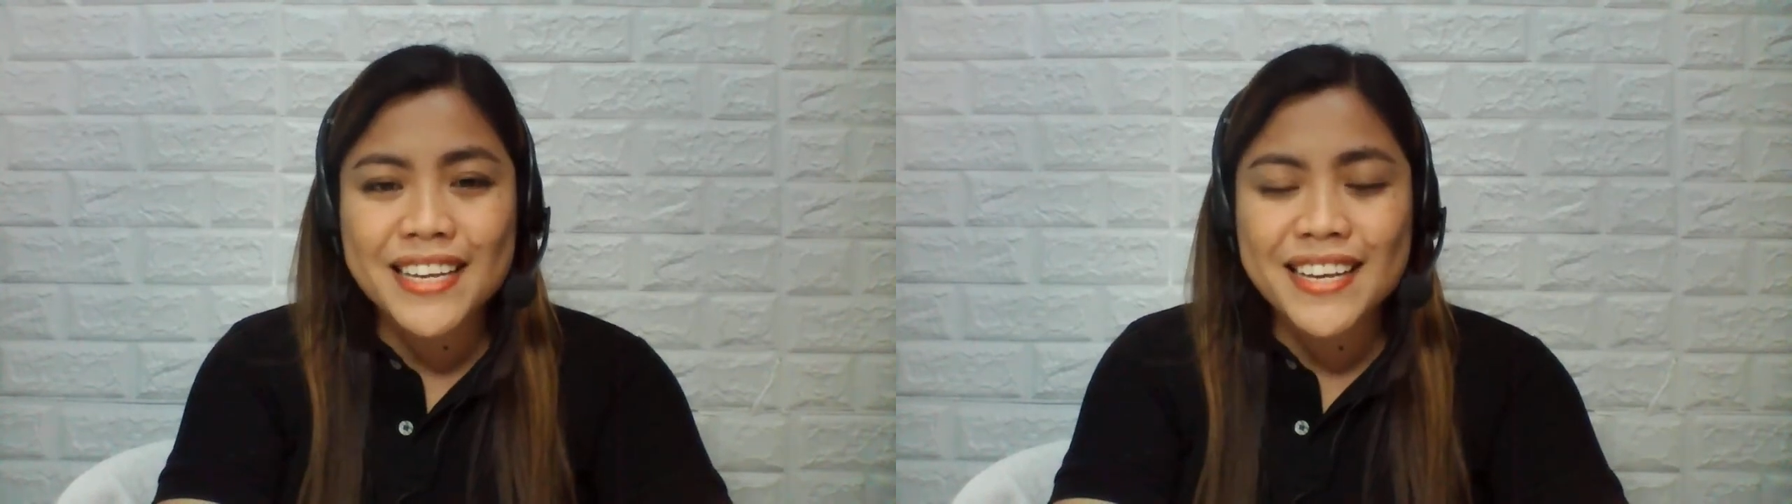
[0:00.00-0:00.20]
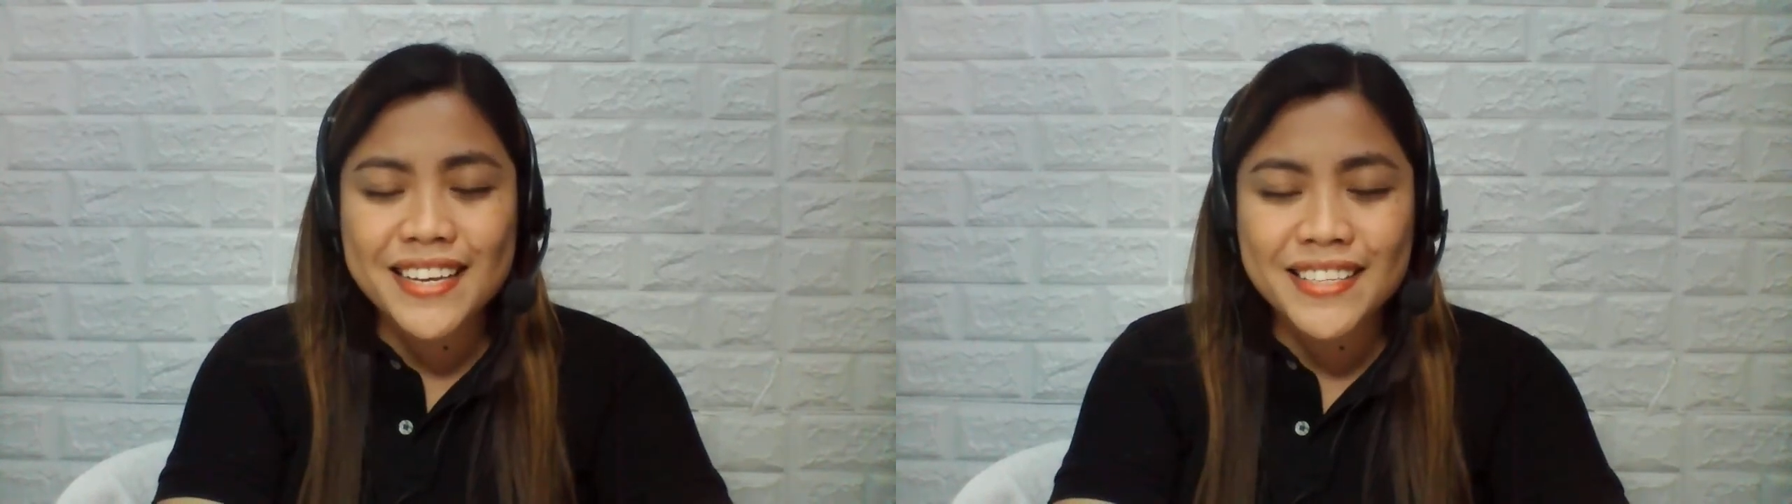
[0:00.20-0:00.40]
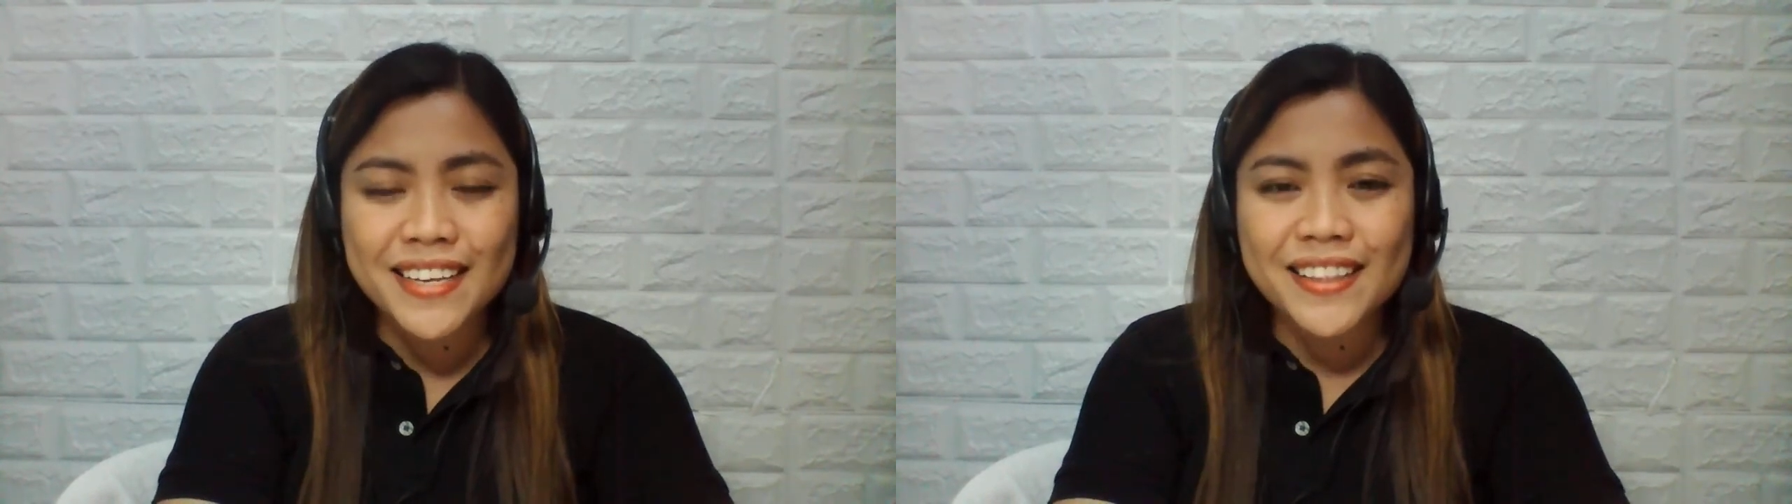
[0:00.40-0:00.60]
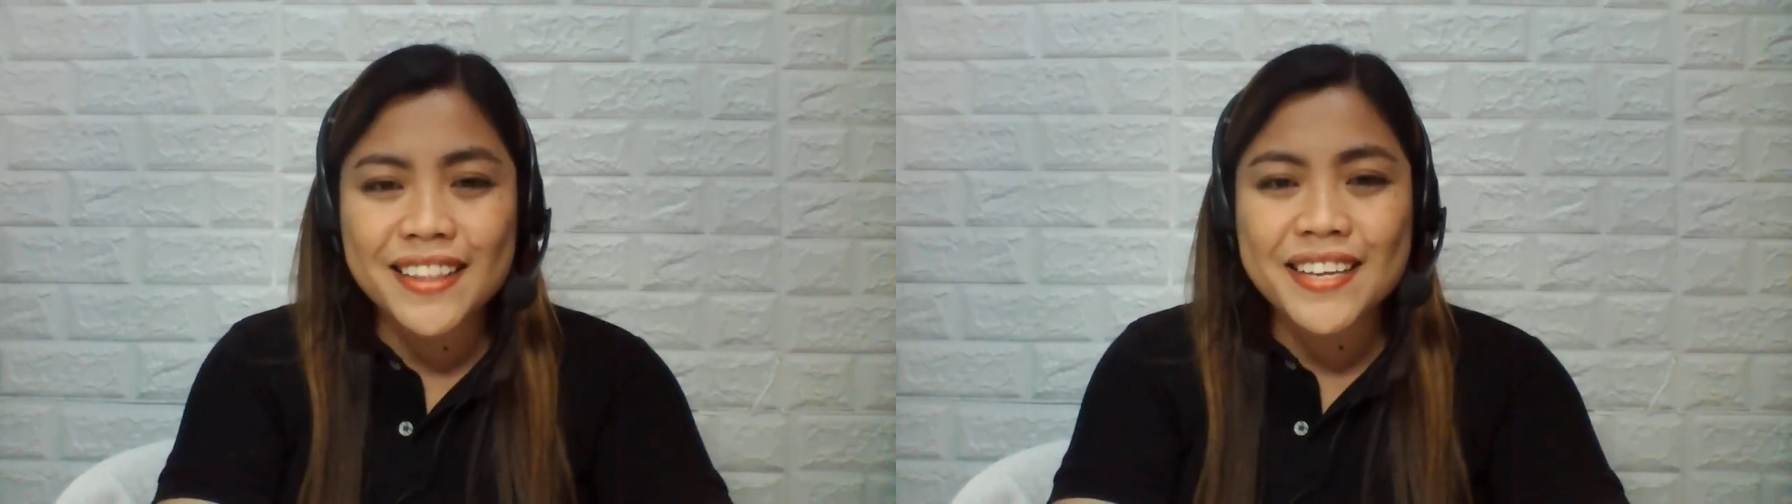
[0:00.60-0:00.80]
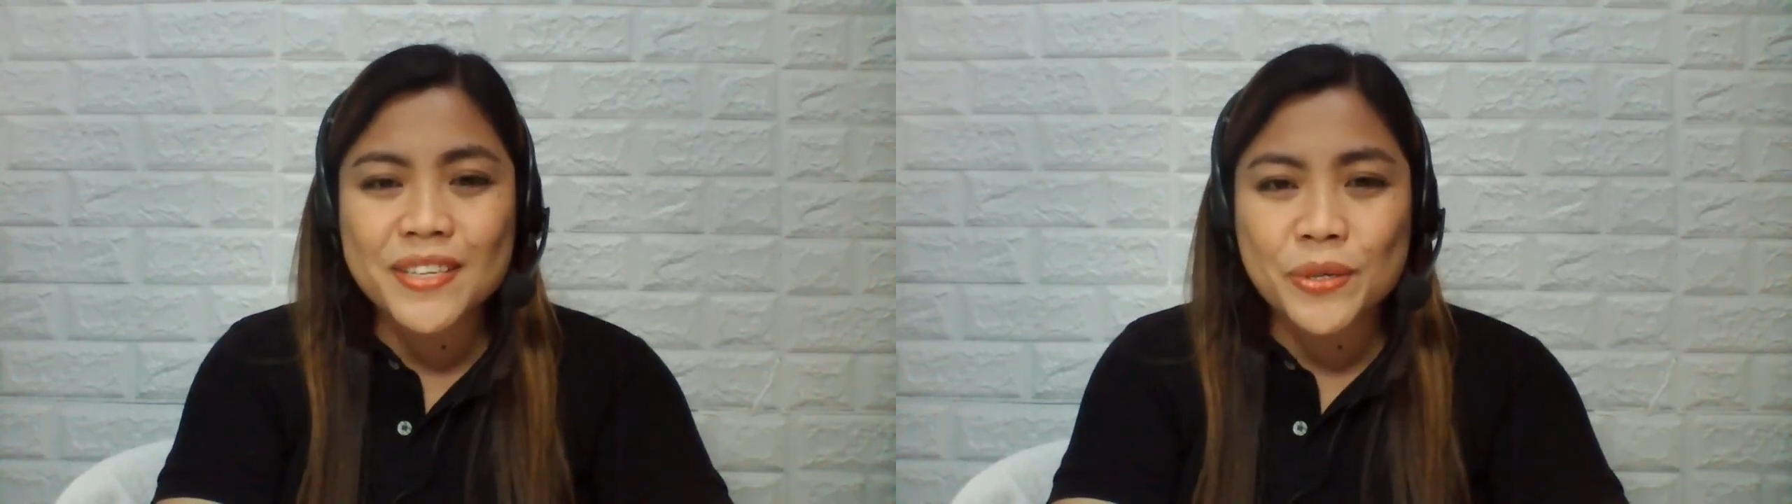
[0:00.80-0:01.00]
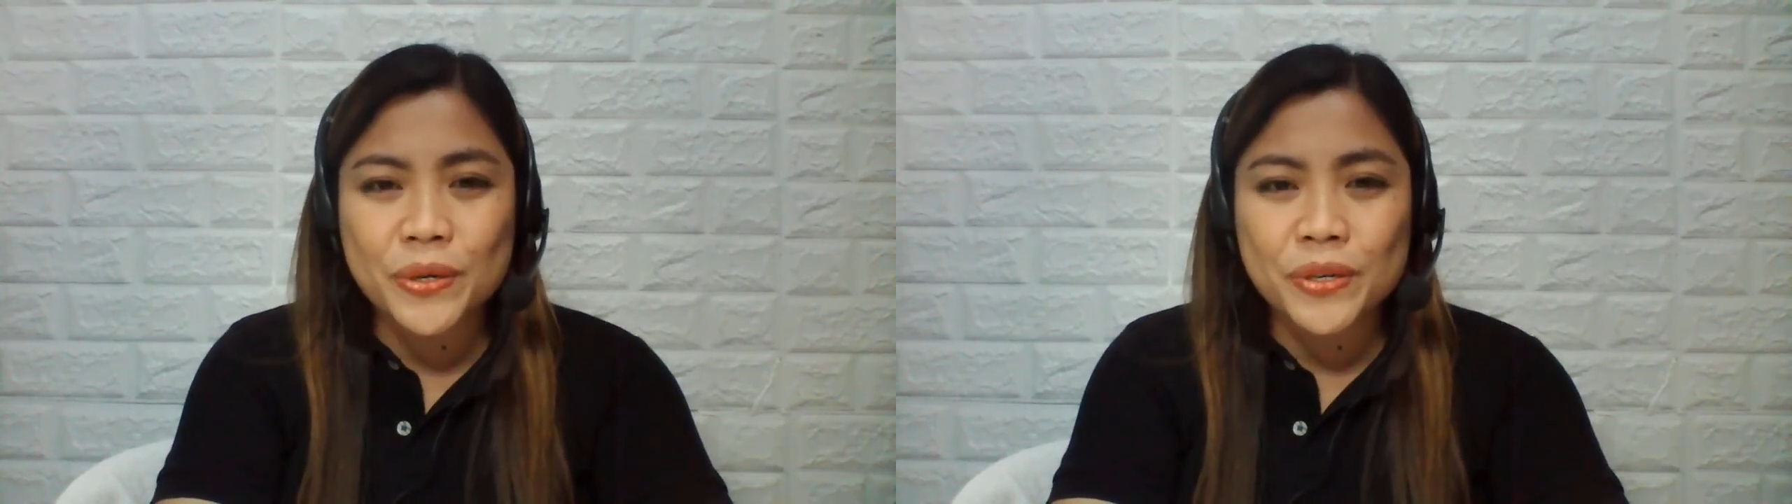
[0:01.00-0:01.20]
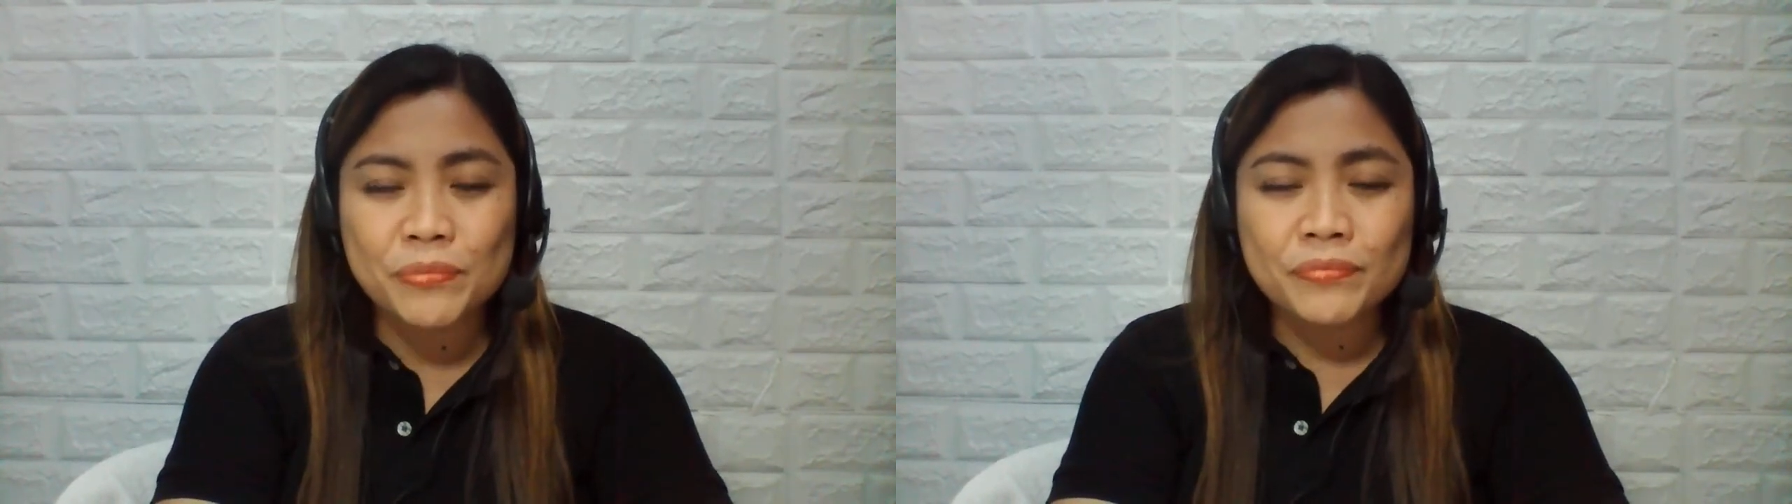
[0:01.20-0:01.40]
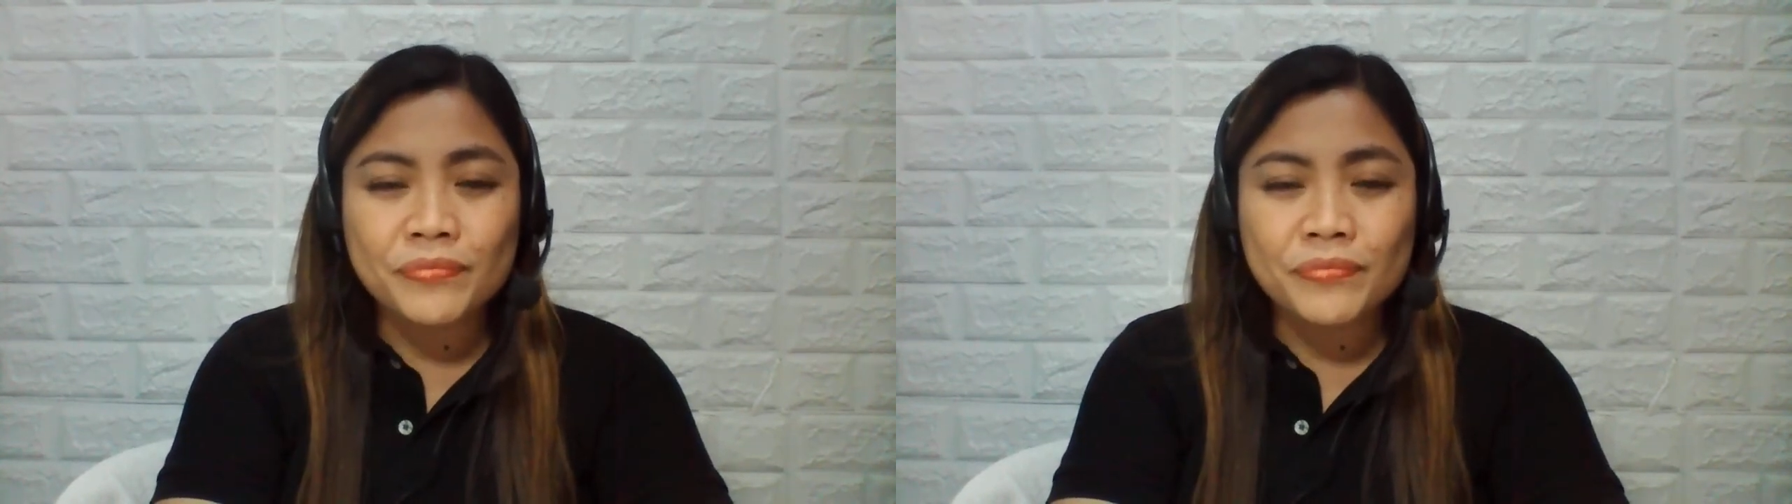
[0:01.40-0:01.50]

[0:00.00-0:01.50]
ESL teacher.